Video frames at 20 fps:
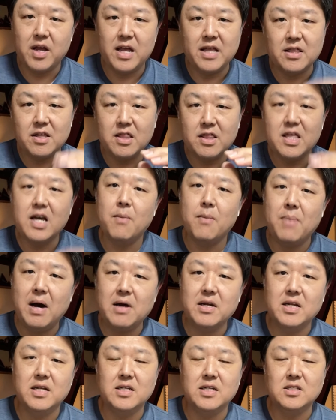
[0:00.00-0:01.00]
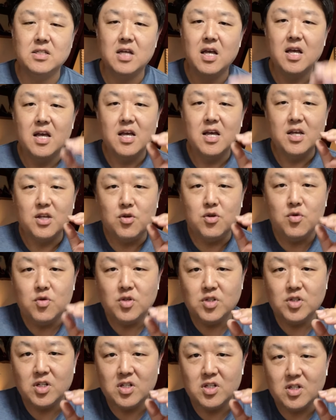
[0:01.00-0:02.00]
And the thing about it is you
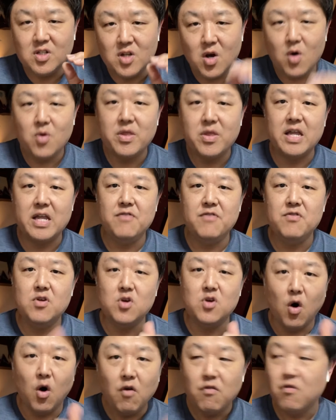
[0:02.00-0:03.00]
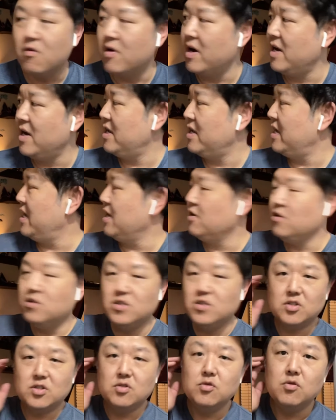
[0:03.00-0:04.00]
should know that if you go for it and
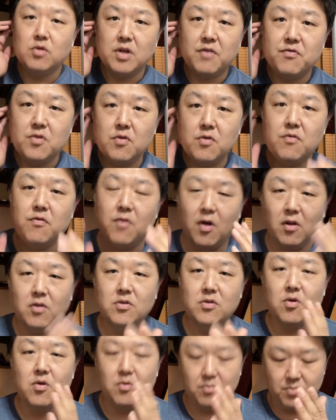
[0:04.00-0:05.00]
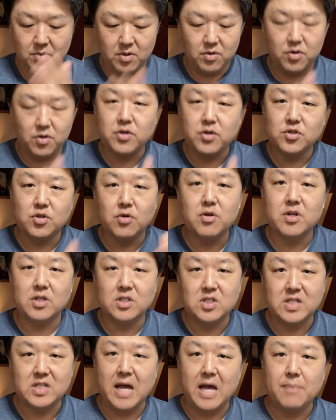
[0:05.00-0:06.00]
if you follow there's certain
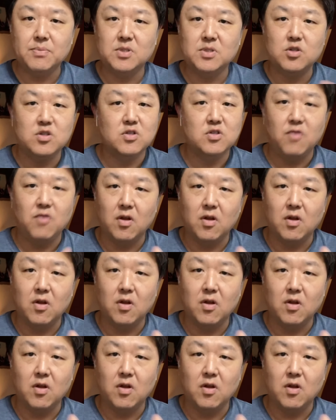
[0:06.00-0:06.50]
steps, you just follow